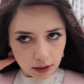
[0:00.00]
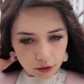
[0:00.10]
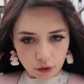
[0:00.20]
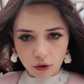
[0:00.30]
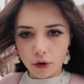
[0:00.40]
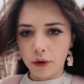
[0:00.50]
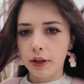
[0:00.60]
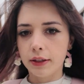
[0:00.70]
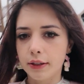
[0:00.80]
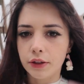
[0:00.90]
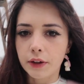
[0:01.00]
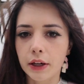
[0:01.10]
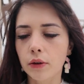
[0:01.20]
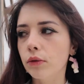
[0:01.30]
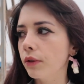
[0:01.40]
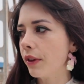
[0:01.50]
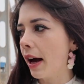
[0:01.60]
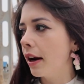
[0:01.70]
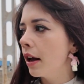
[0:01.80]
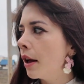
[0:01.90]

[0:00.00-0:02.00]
and you know history and all of that,